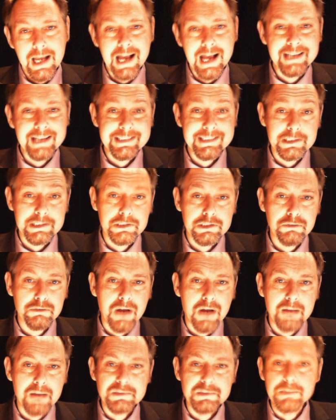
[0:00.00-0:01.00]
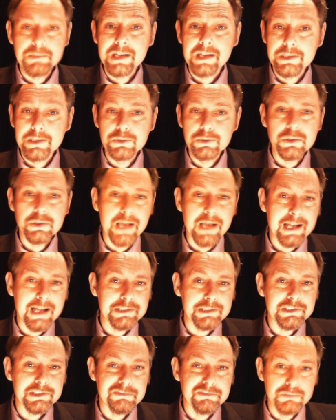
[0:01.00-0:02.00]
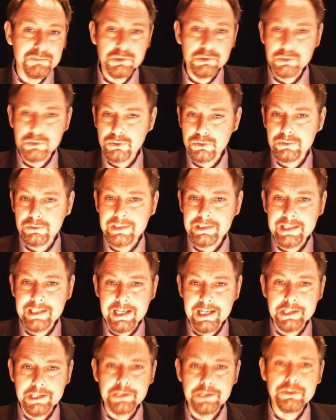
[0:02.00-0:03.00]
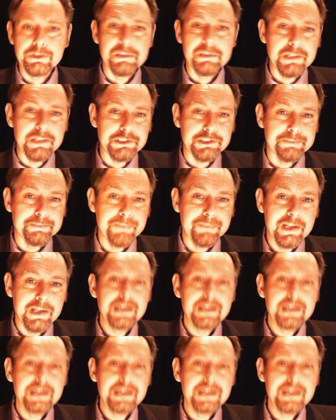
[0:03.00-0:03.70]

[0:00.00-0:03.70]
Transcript: as scribed by the Orc Hands of Mordor in the EU Commission.